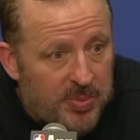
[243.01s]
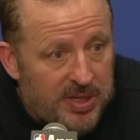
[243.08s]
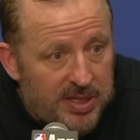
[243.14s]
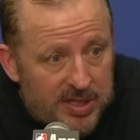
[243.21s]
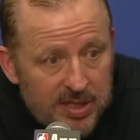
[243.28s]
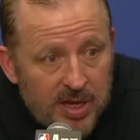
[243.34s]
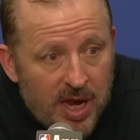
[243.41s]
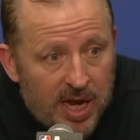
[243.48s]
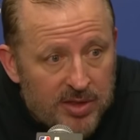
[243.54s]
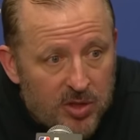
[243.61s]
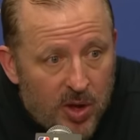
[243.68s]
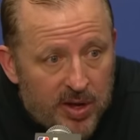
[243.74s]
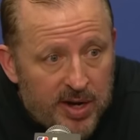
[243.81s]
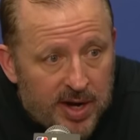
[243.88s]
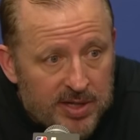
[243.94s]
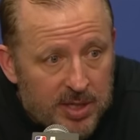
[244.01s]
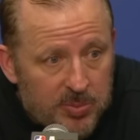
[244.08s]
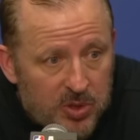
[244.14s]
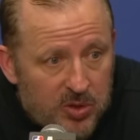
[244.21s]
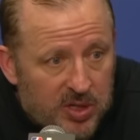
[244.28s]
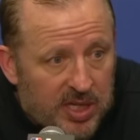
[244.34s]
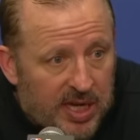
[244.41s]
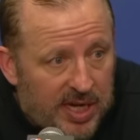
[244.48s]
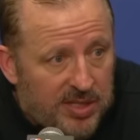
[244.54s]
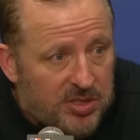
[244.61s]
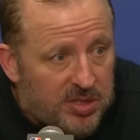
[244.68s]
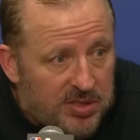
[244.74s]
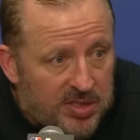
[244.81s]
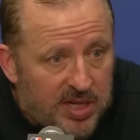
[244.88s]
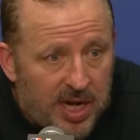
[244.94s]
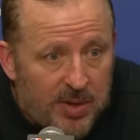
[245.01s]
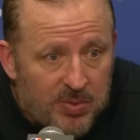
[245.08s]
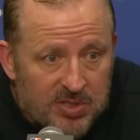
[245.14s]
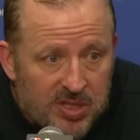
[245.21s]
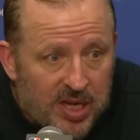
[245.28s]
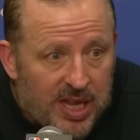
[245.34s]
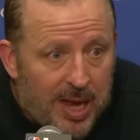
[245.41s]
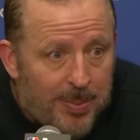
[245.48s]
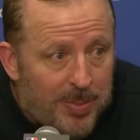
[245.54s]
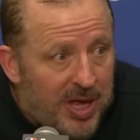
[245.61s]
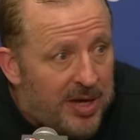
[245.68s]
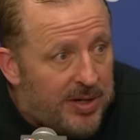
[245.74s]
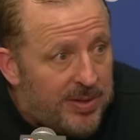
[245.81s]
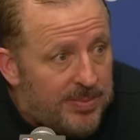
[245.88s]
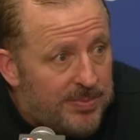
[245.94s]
And I thought our communication today was a lot better.